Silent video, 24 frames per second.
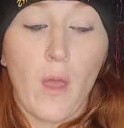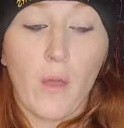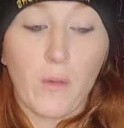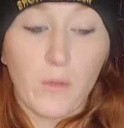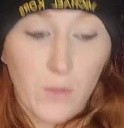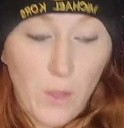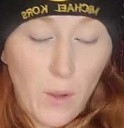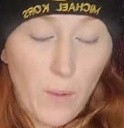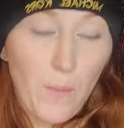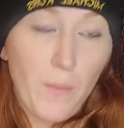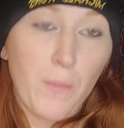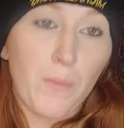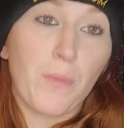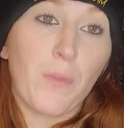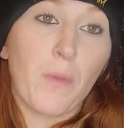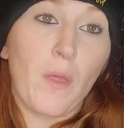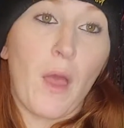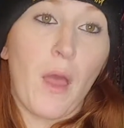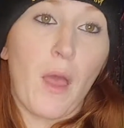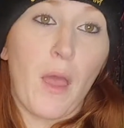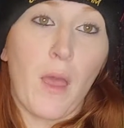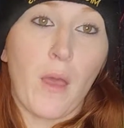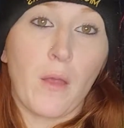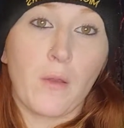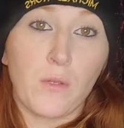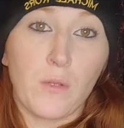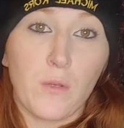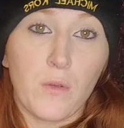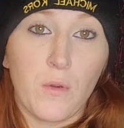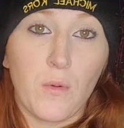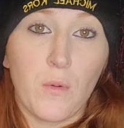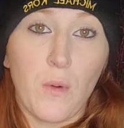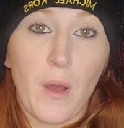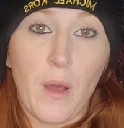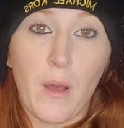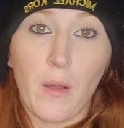So I had
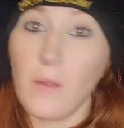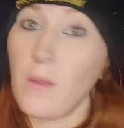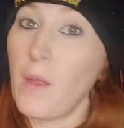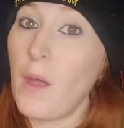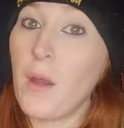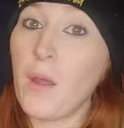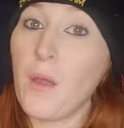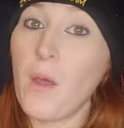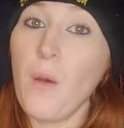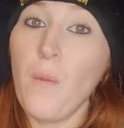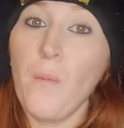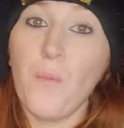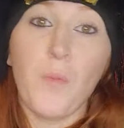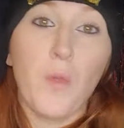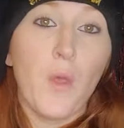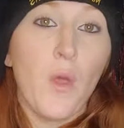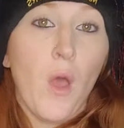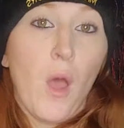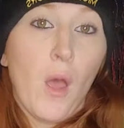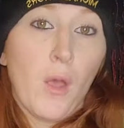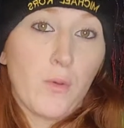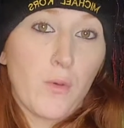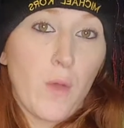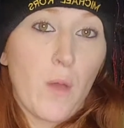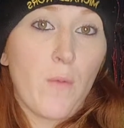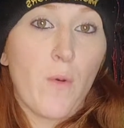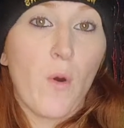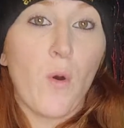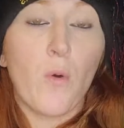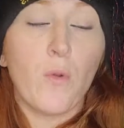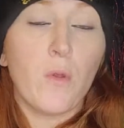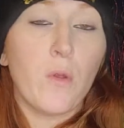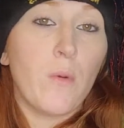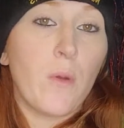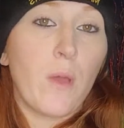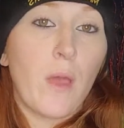to let it go. So I have a
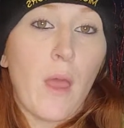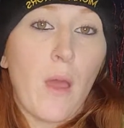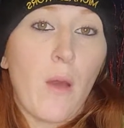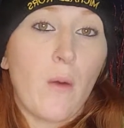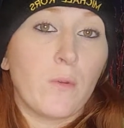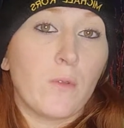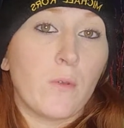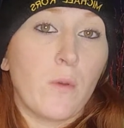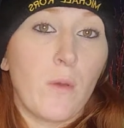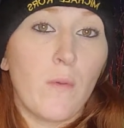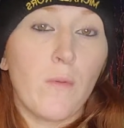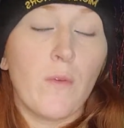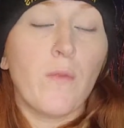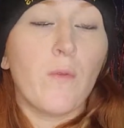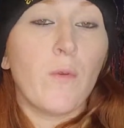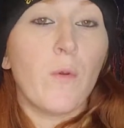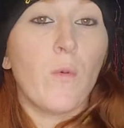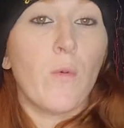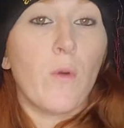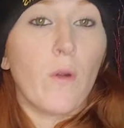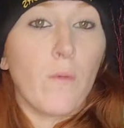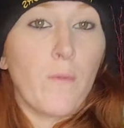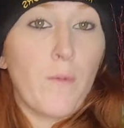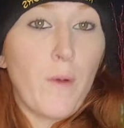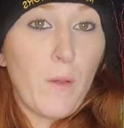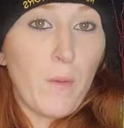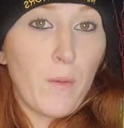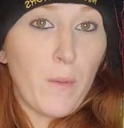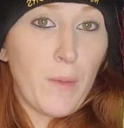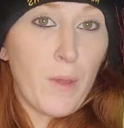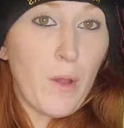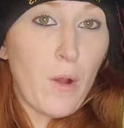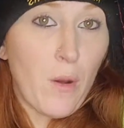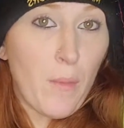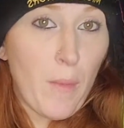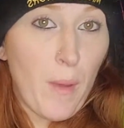whole new account. So even if you were following
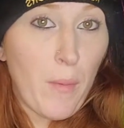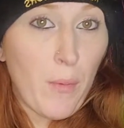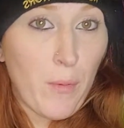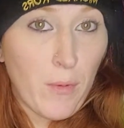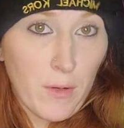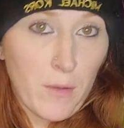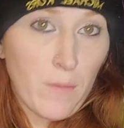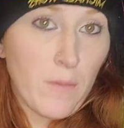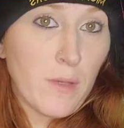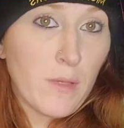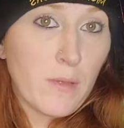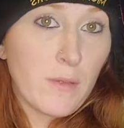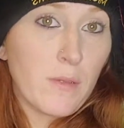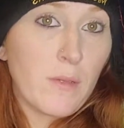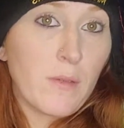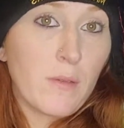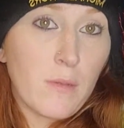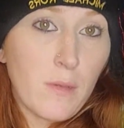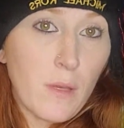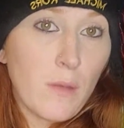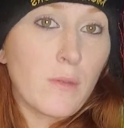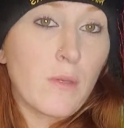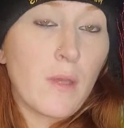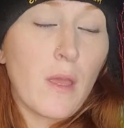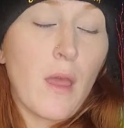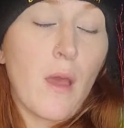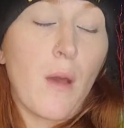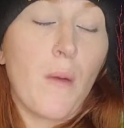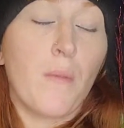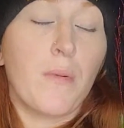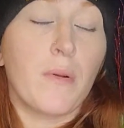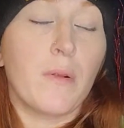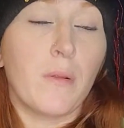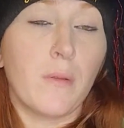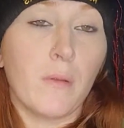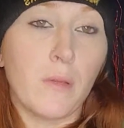me on my previous sales account,
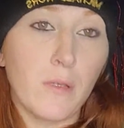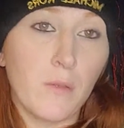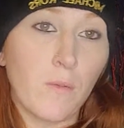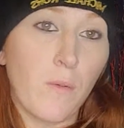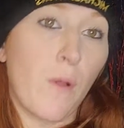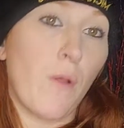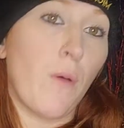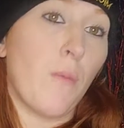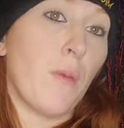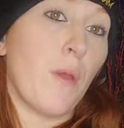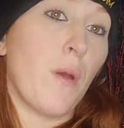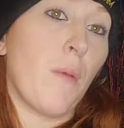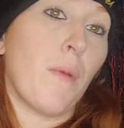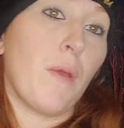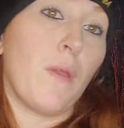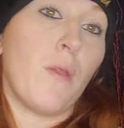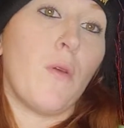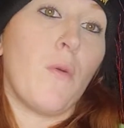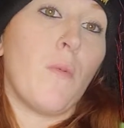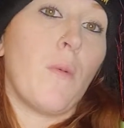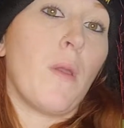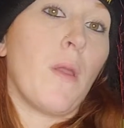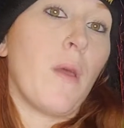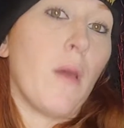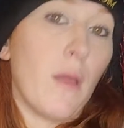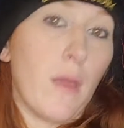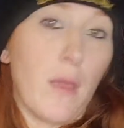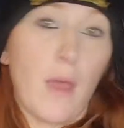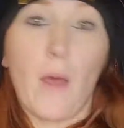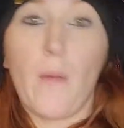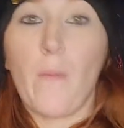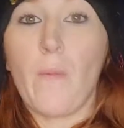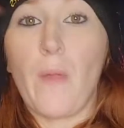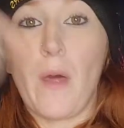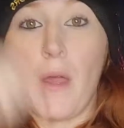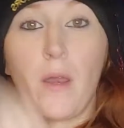please follow me on my new one.
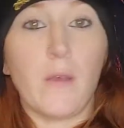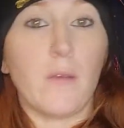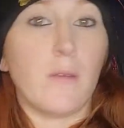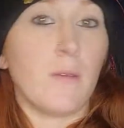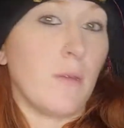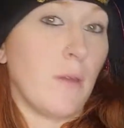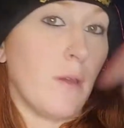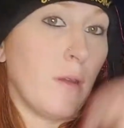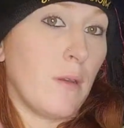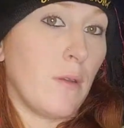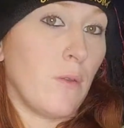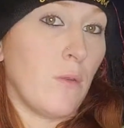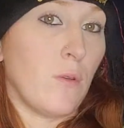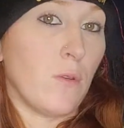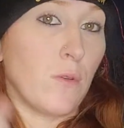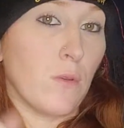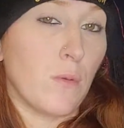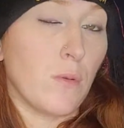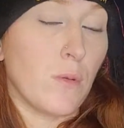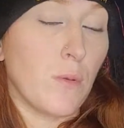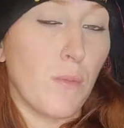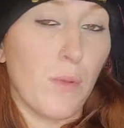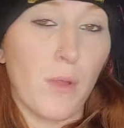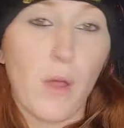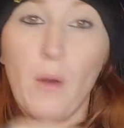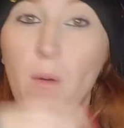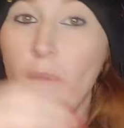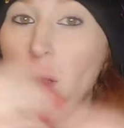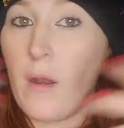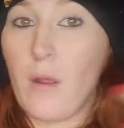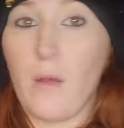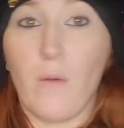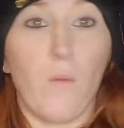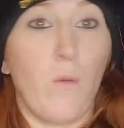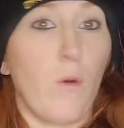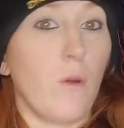Again, that is linked in the description below and
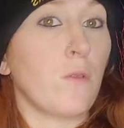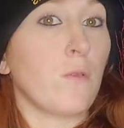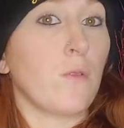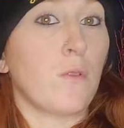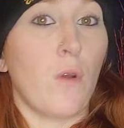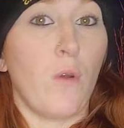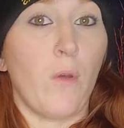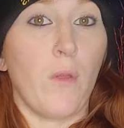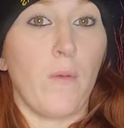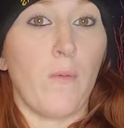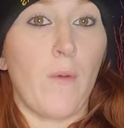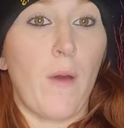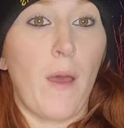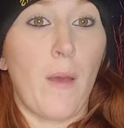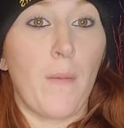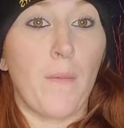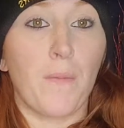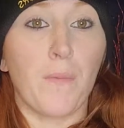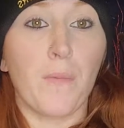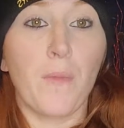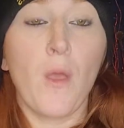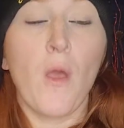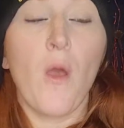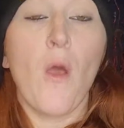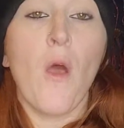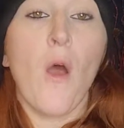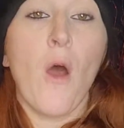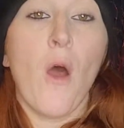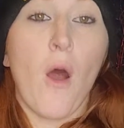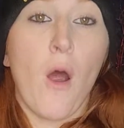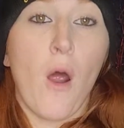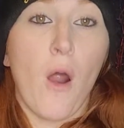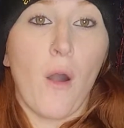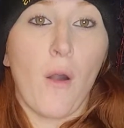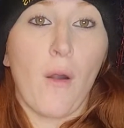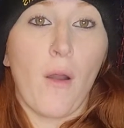it works totally fine.
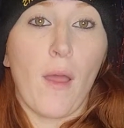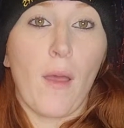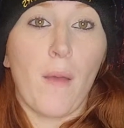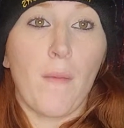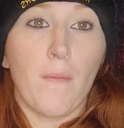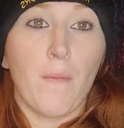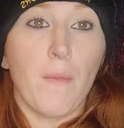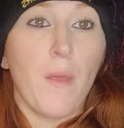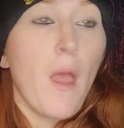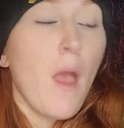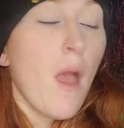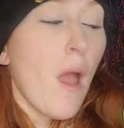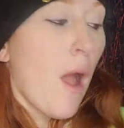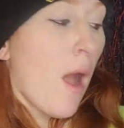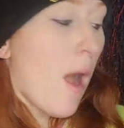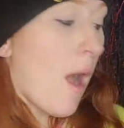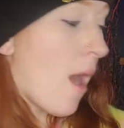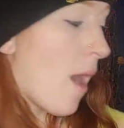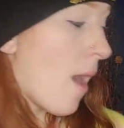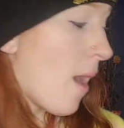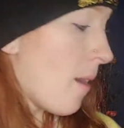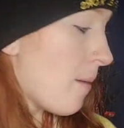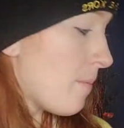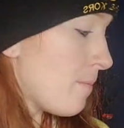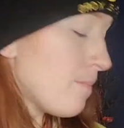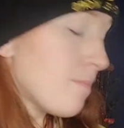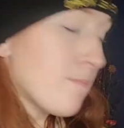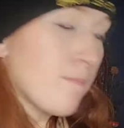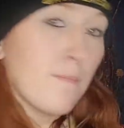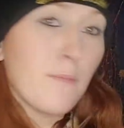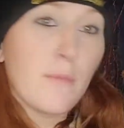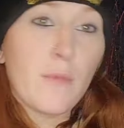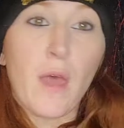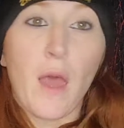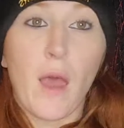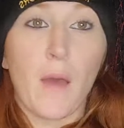All right. How
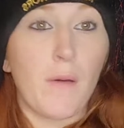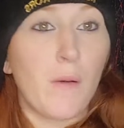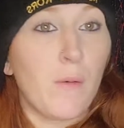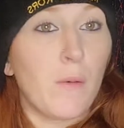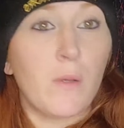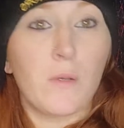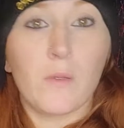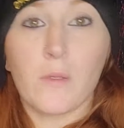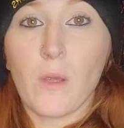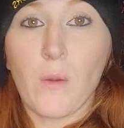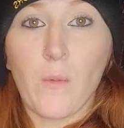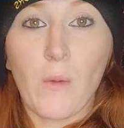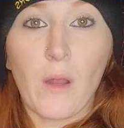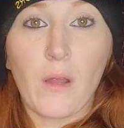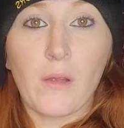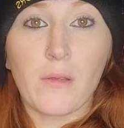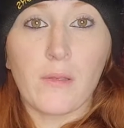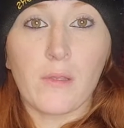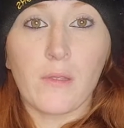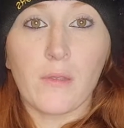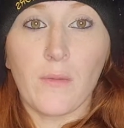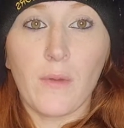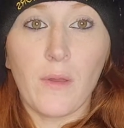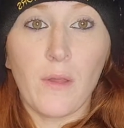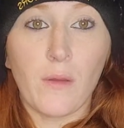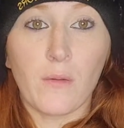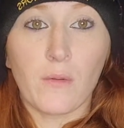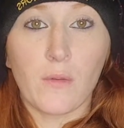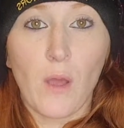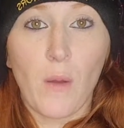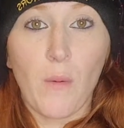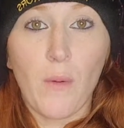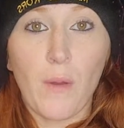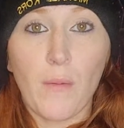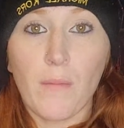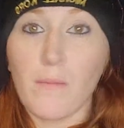about we just get right into this video,
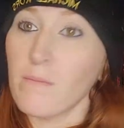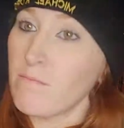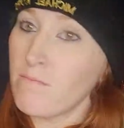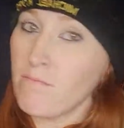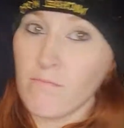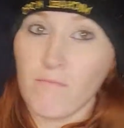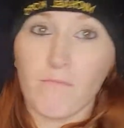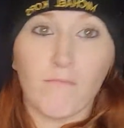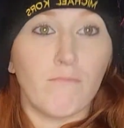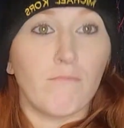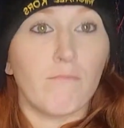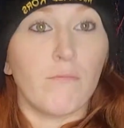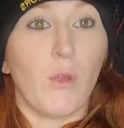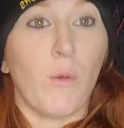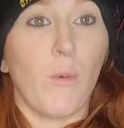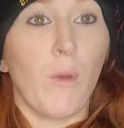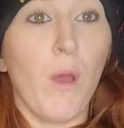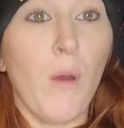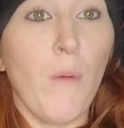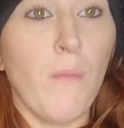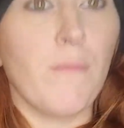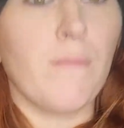shall we? Here we go.